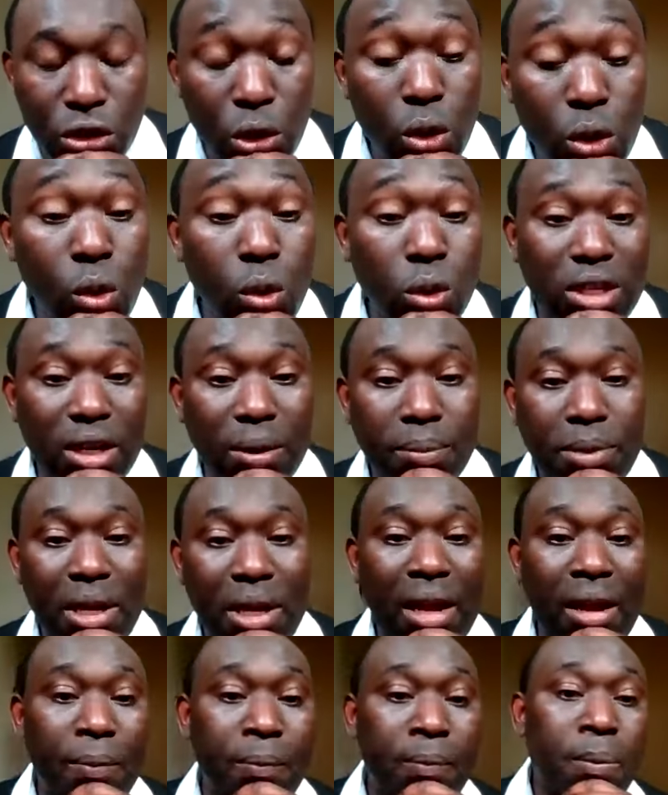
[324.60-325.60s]
Luke
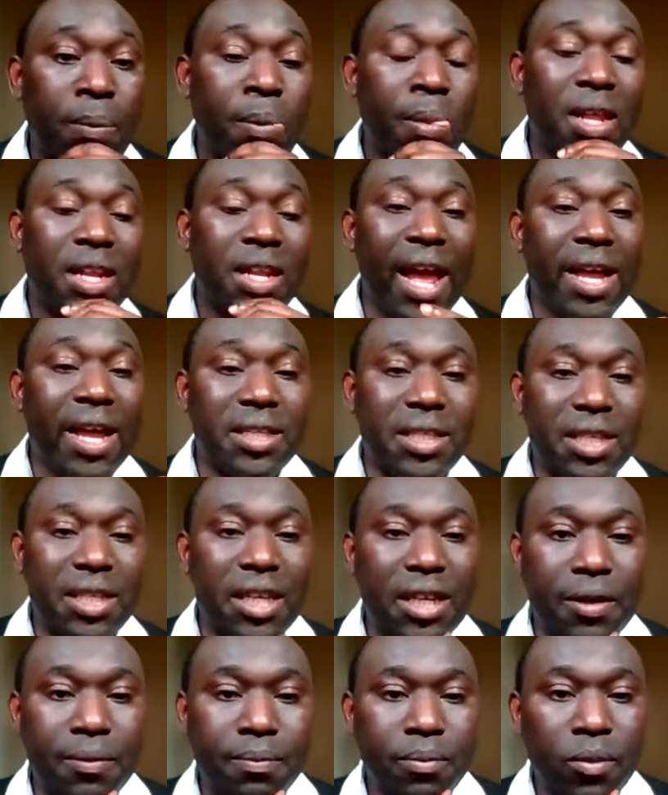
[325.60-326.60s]
chapter
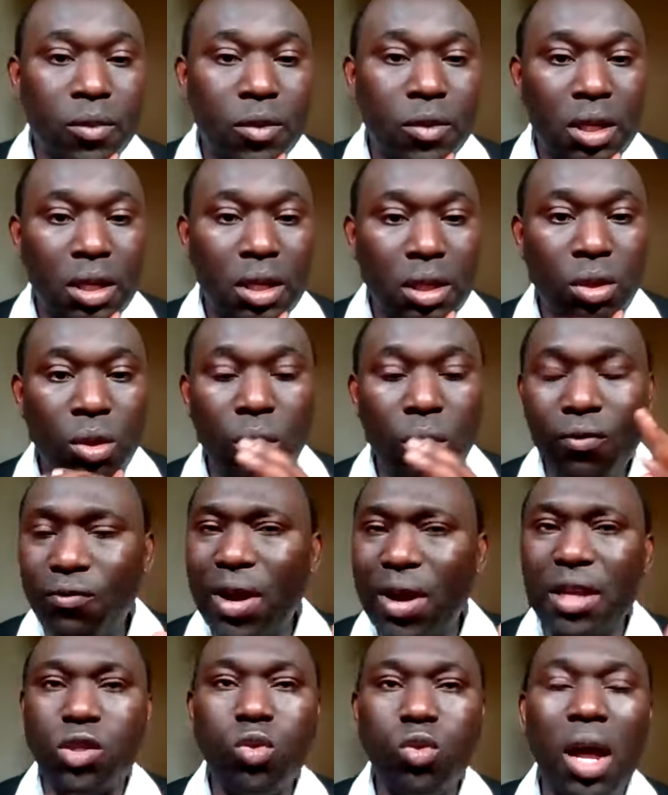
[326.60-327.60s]
19. You know,
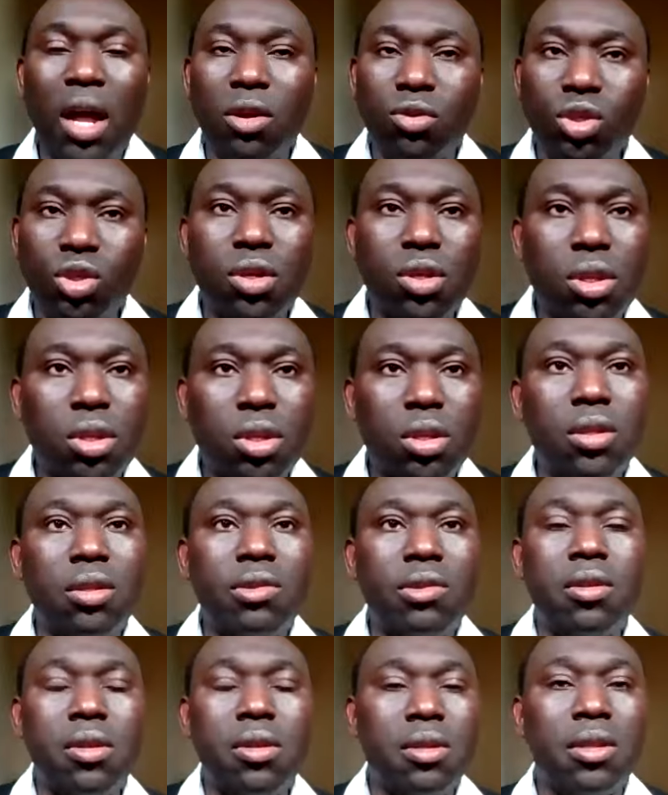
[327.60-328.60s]
verse 1, I'll just
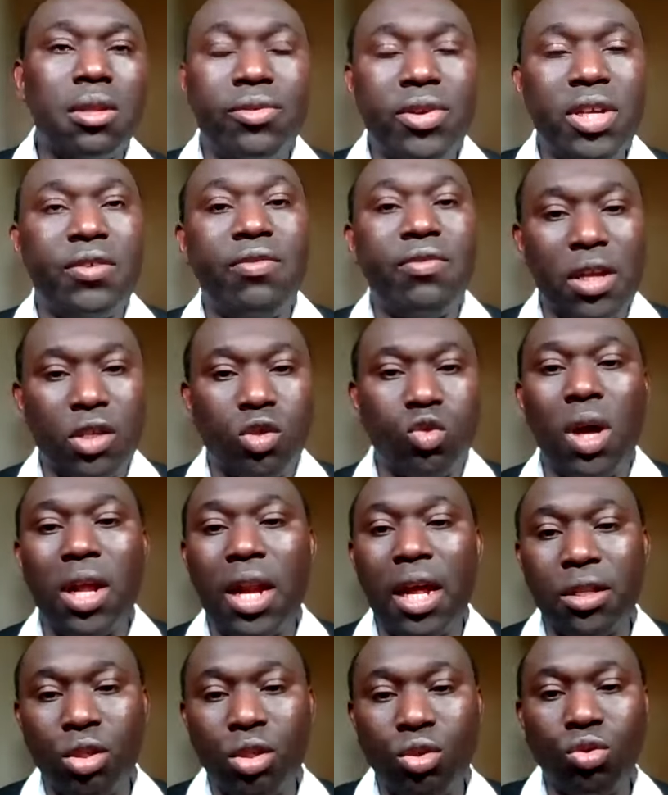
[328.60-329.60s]
read verse
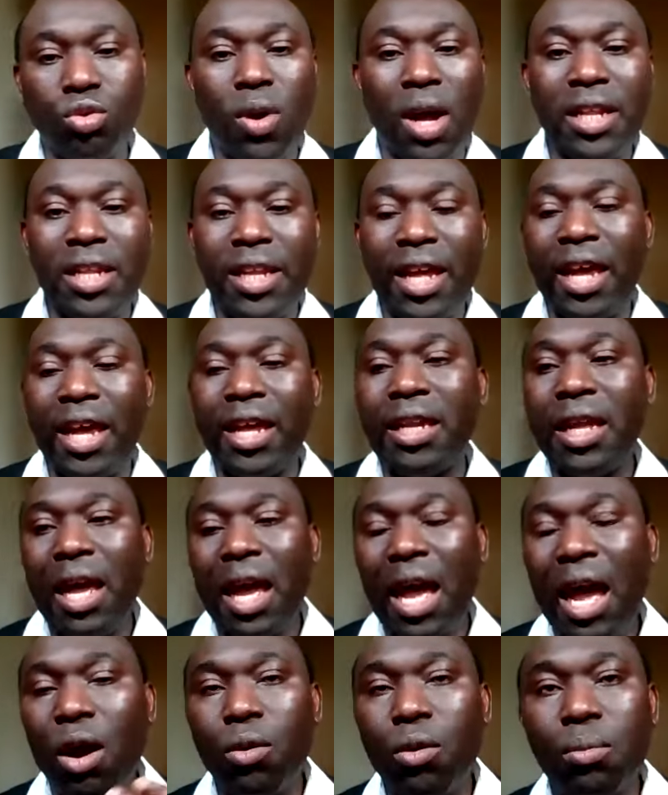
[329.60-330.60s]
1 and 2, and then
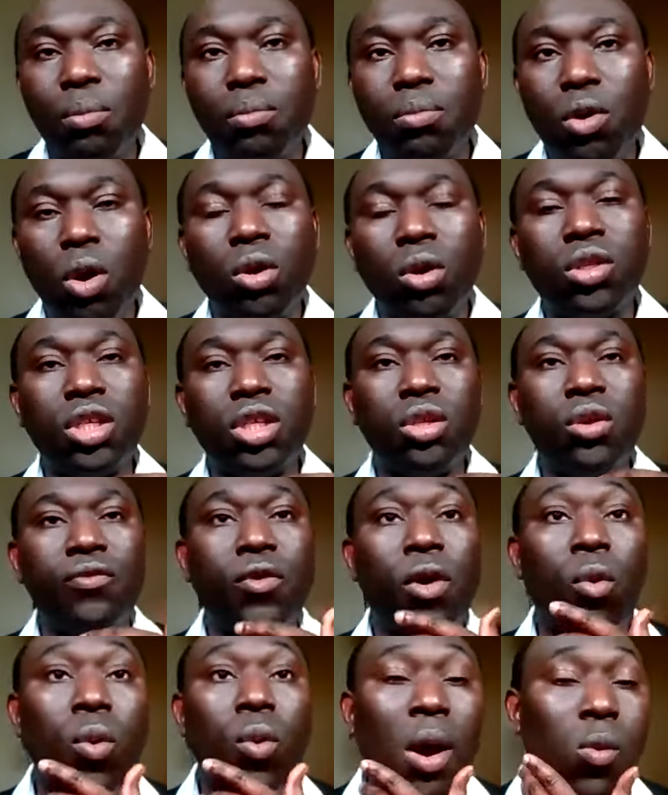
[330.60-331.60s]
I'll continue
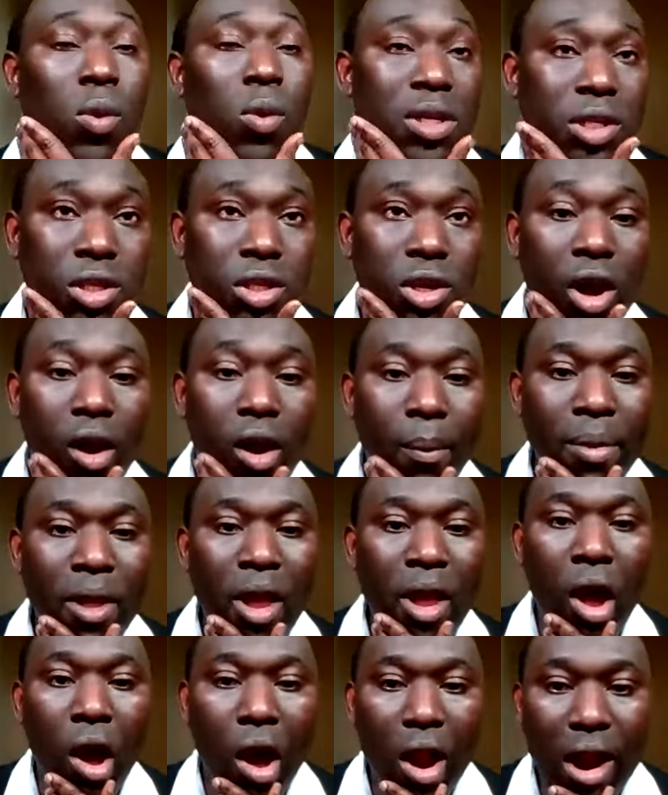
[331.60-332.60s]
from where we
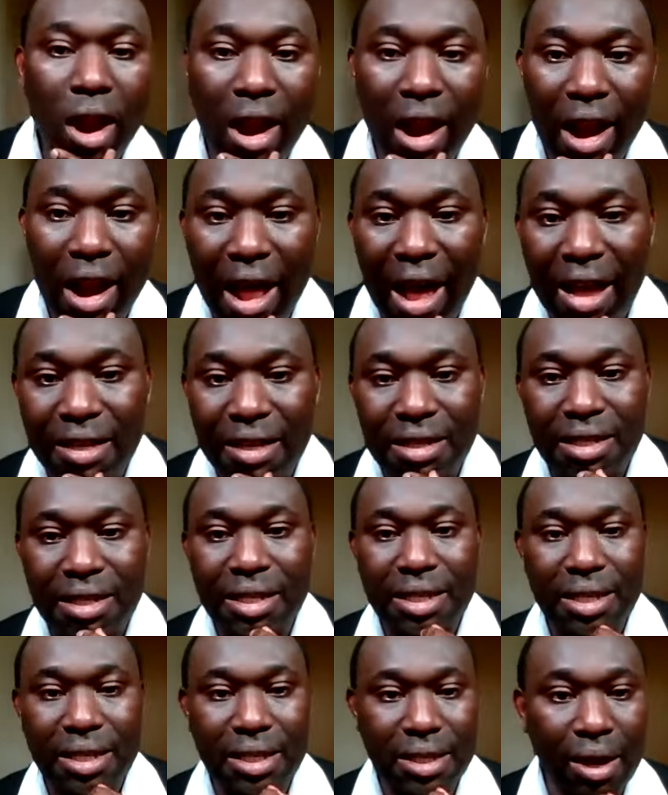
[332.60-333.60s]
stopped
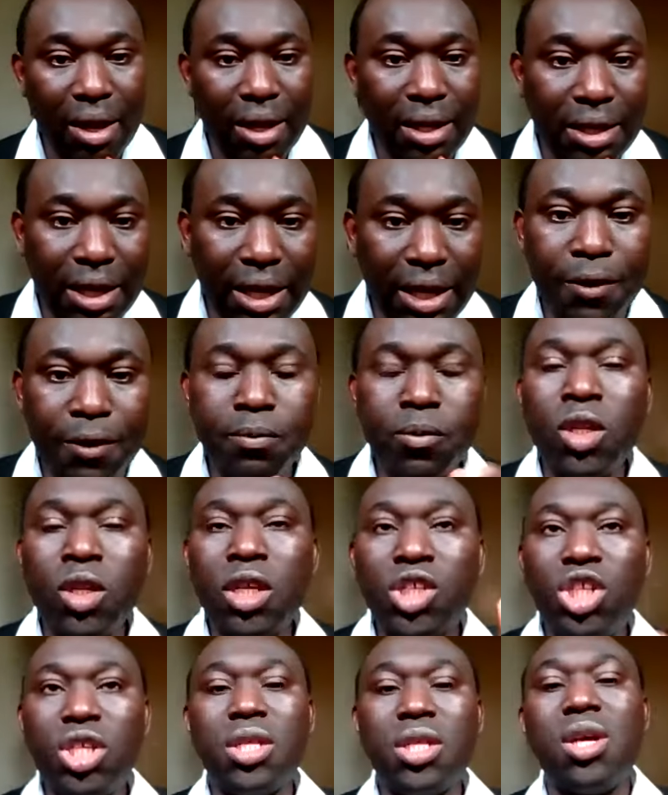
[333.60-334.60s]
last Sunday.
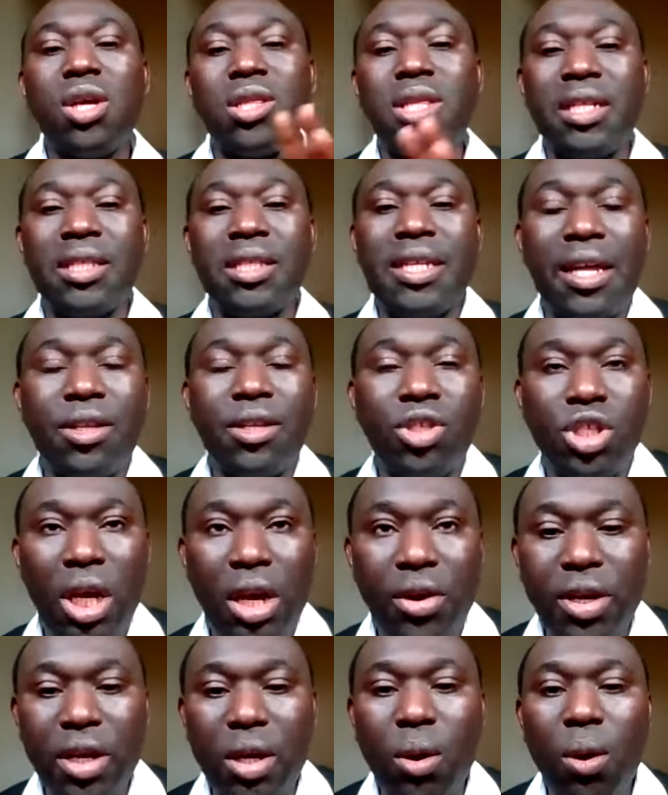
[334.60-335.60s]
Jesus entered
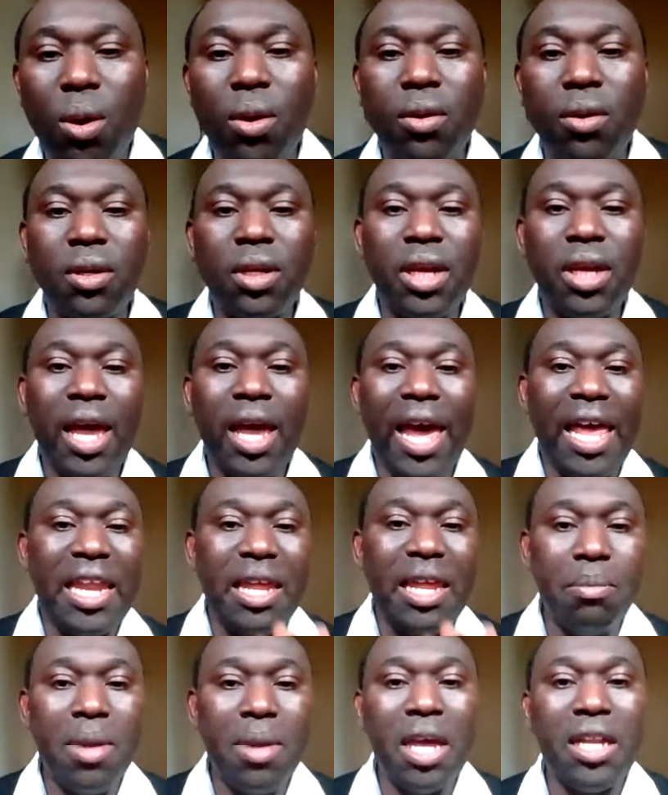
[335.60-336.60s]
Jericho,
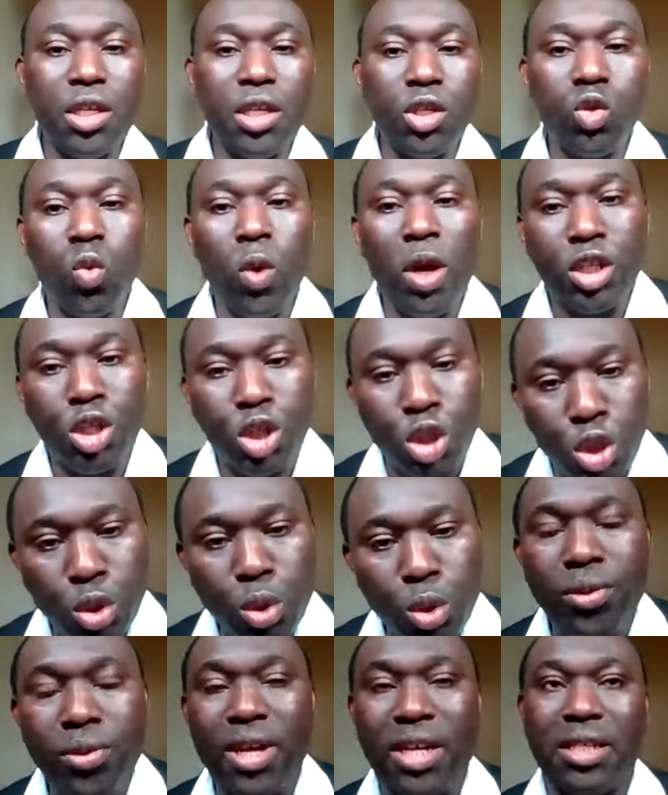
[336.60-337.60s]
and he made his way
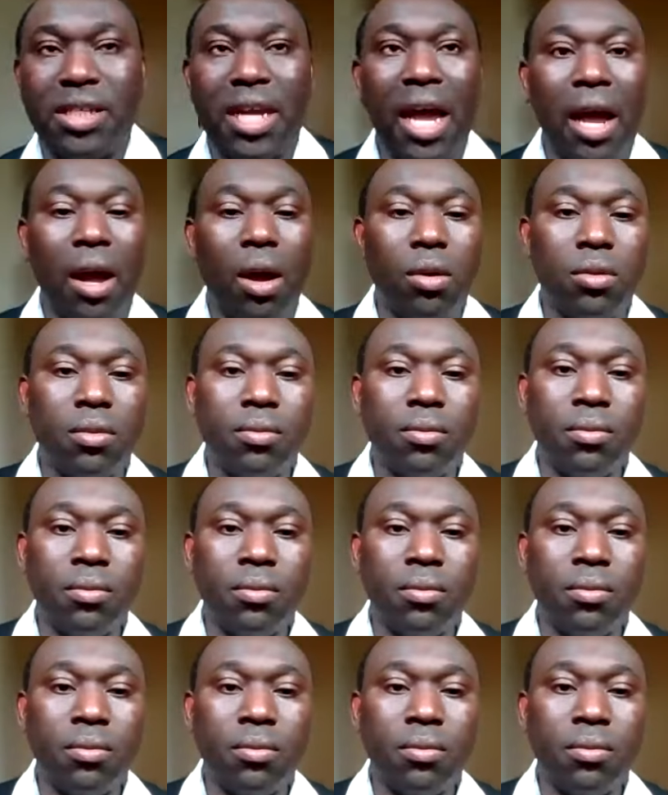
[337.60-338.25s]
through the town.